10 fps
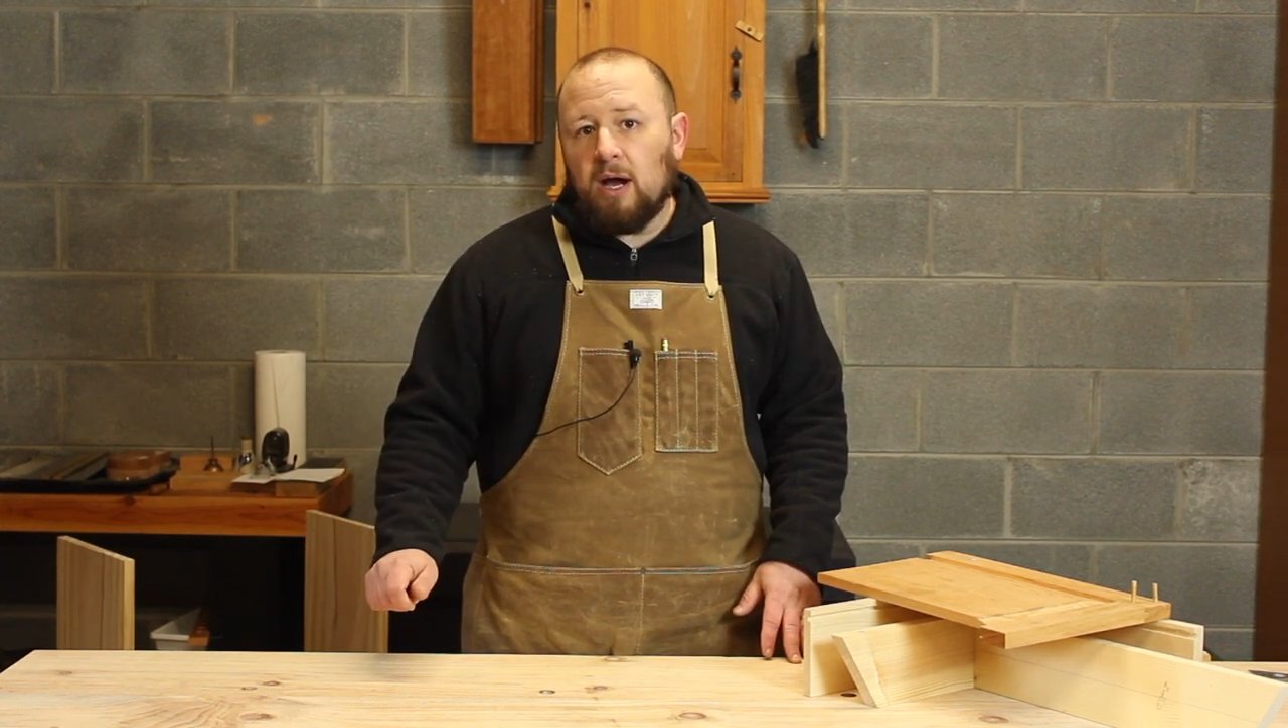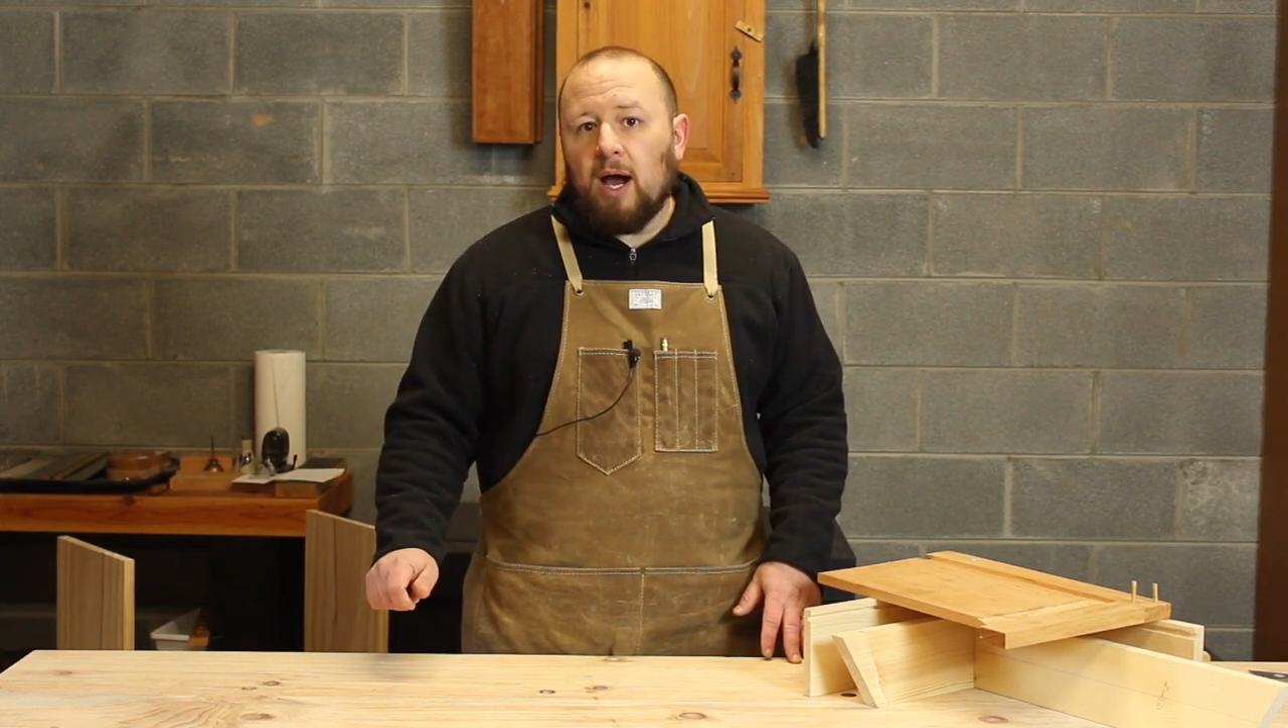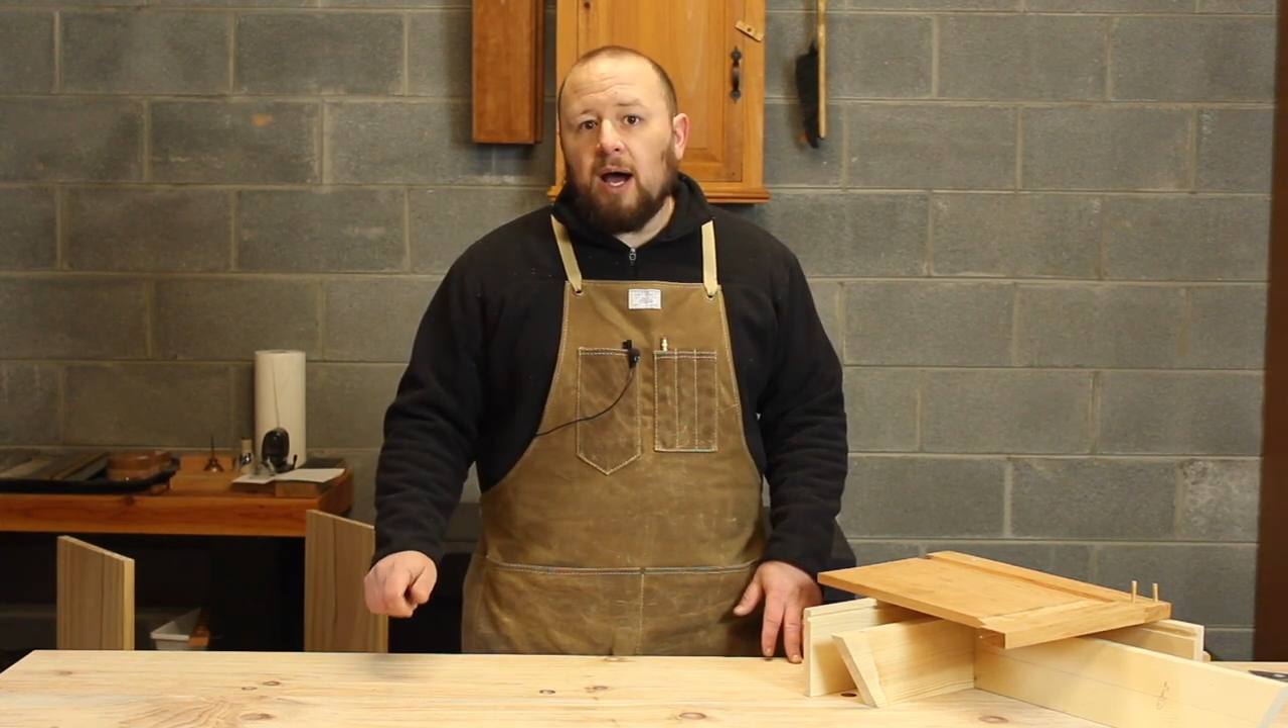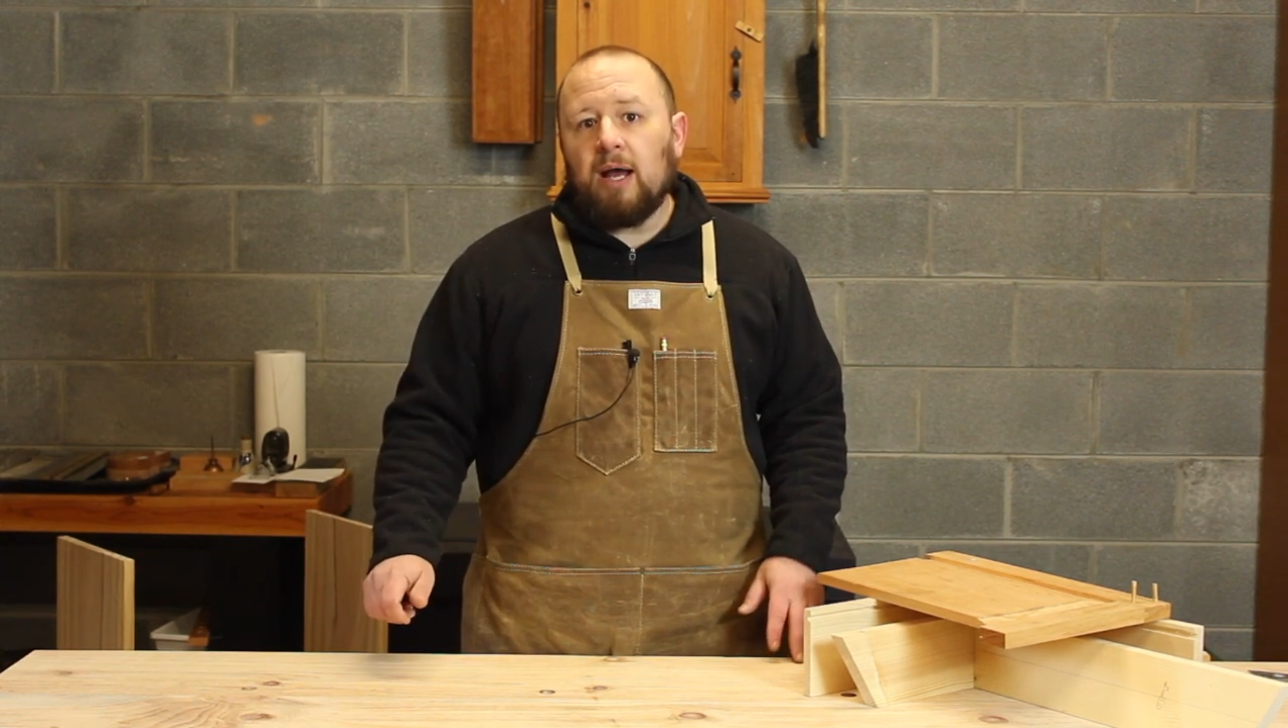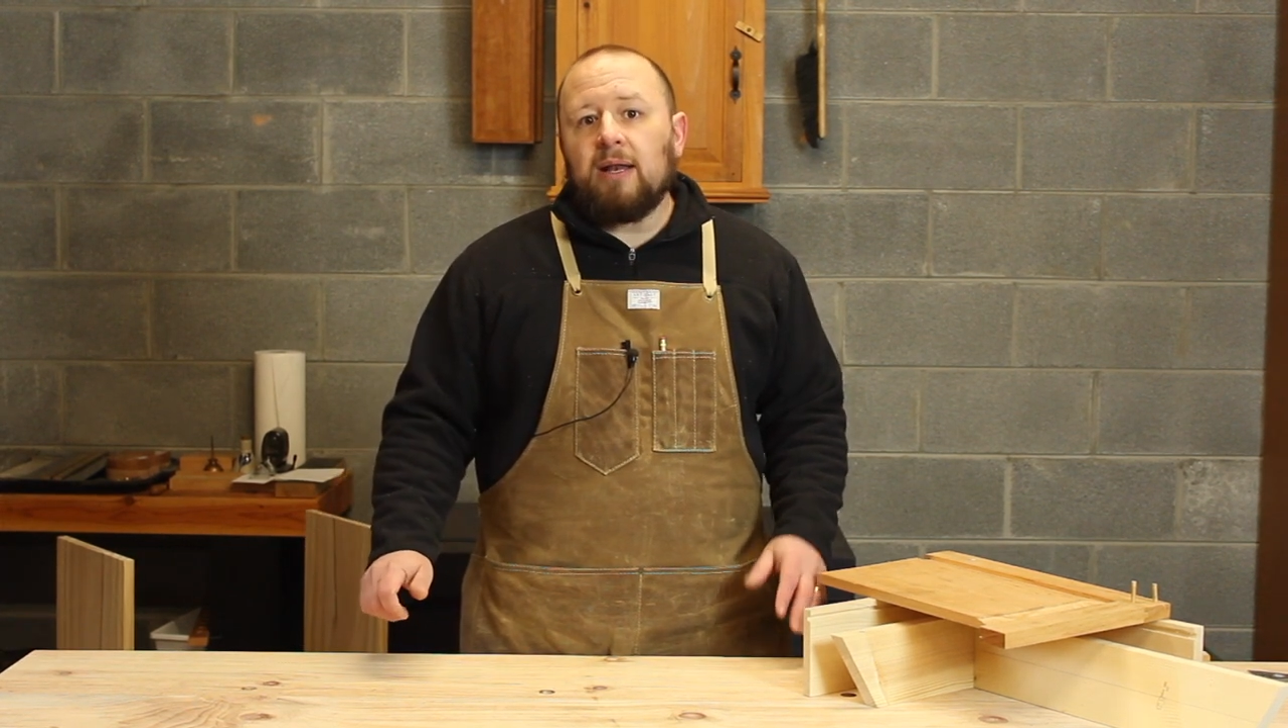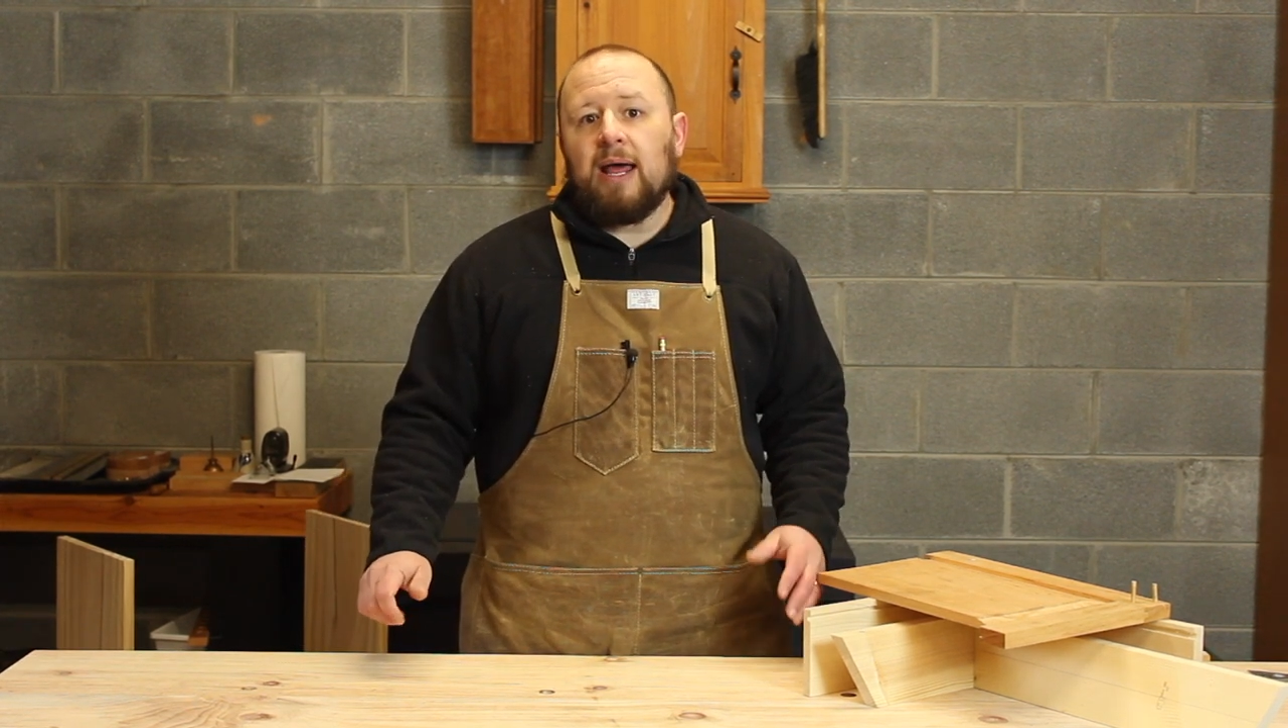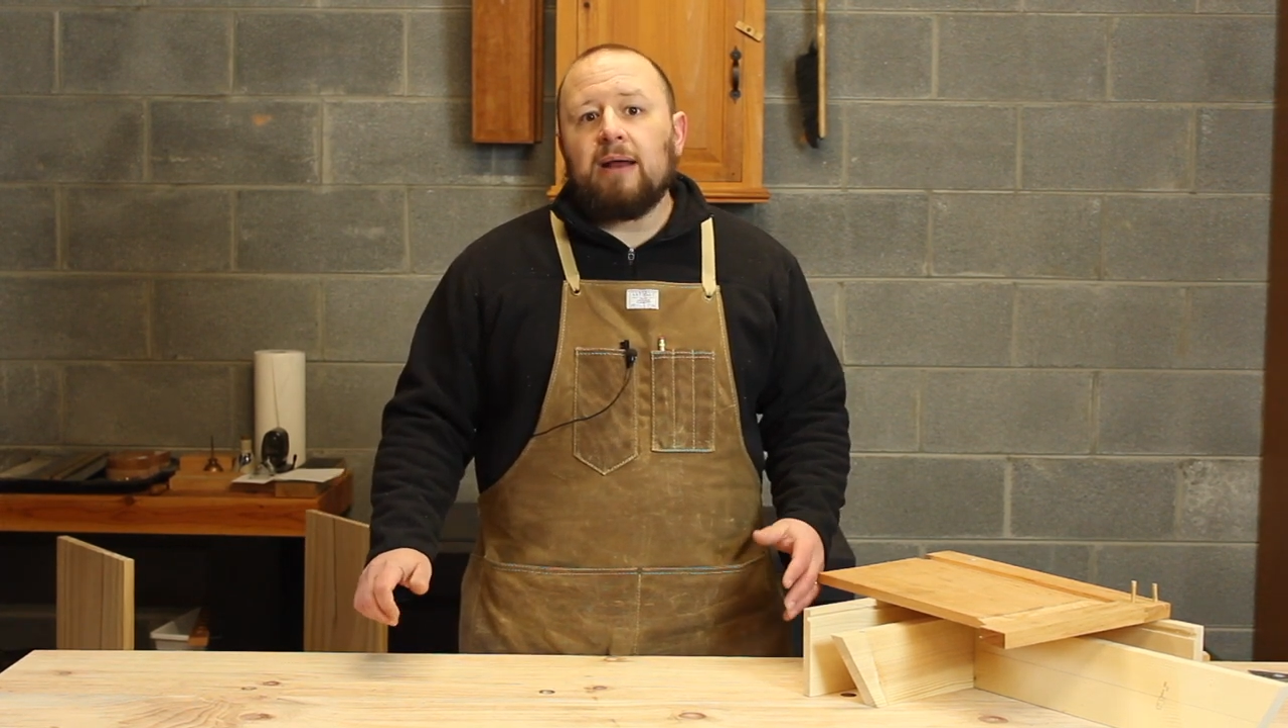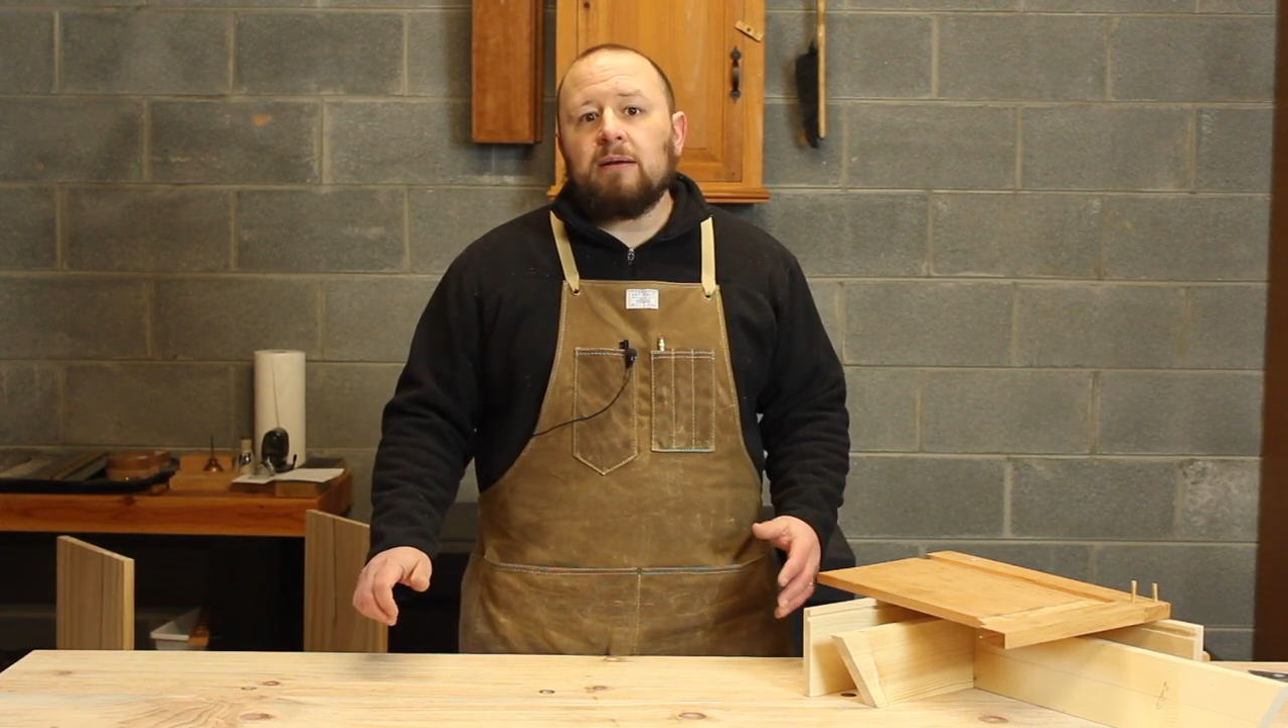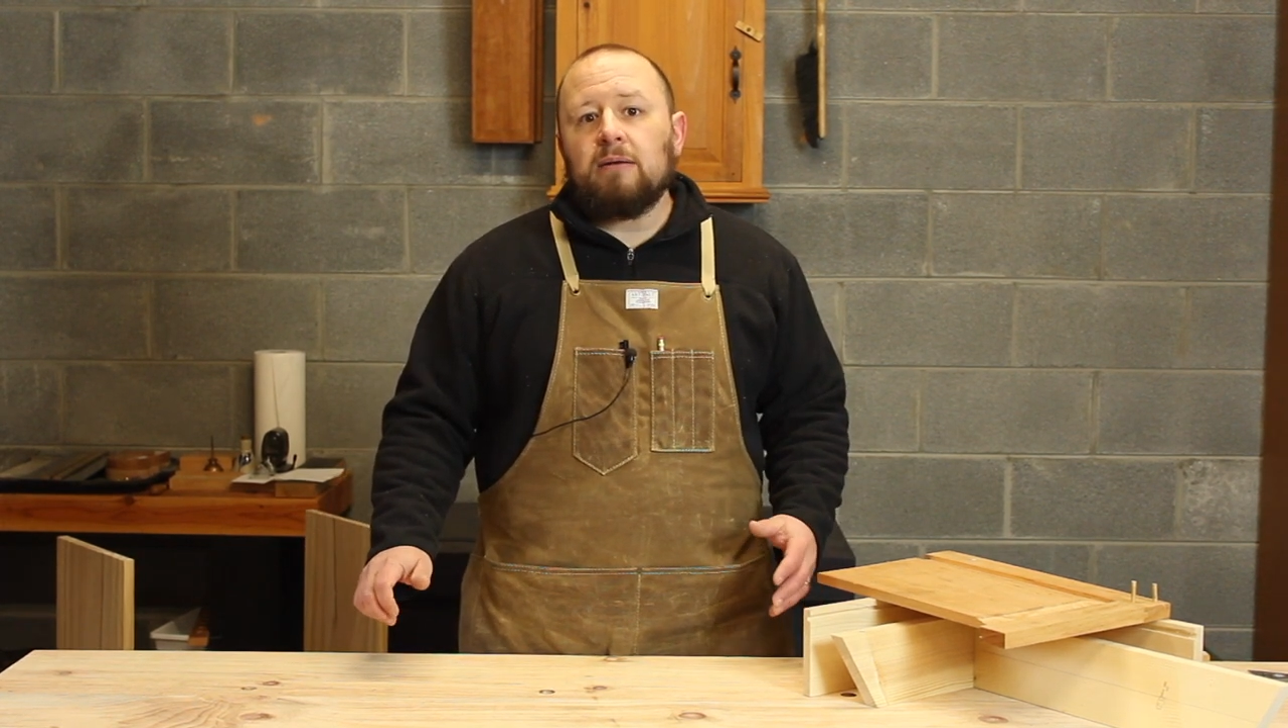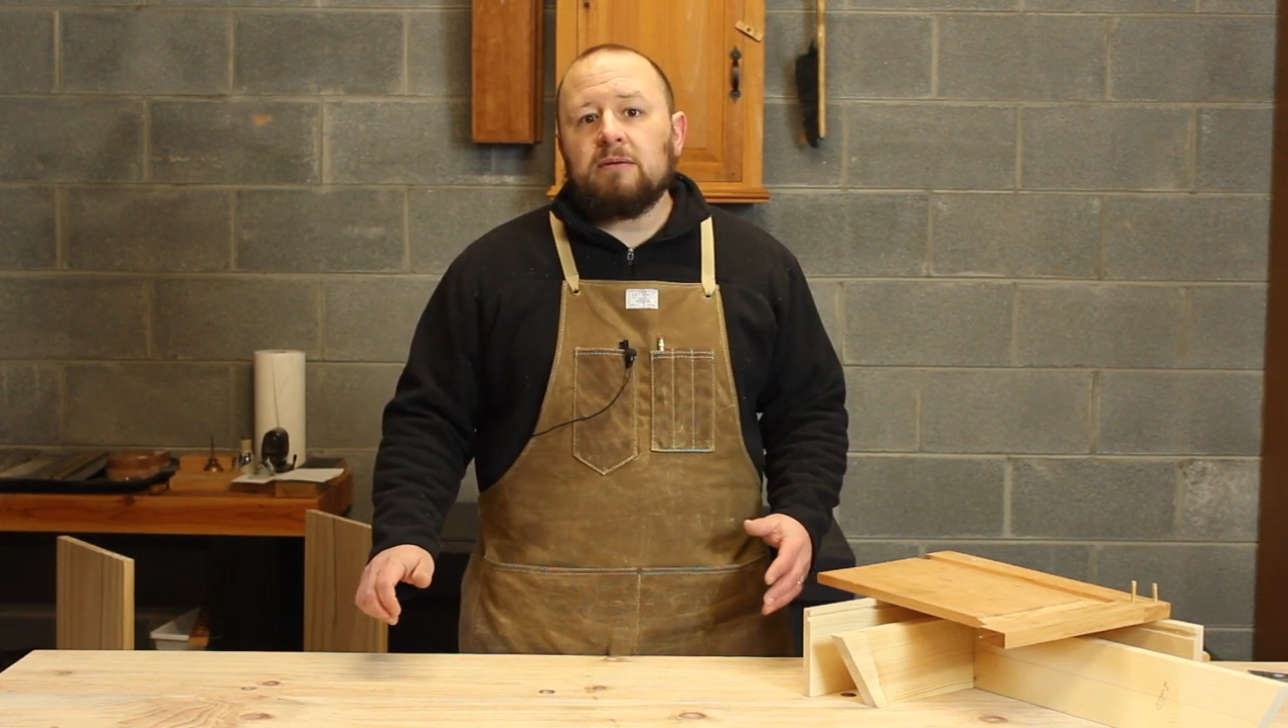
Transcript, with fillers: on that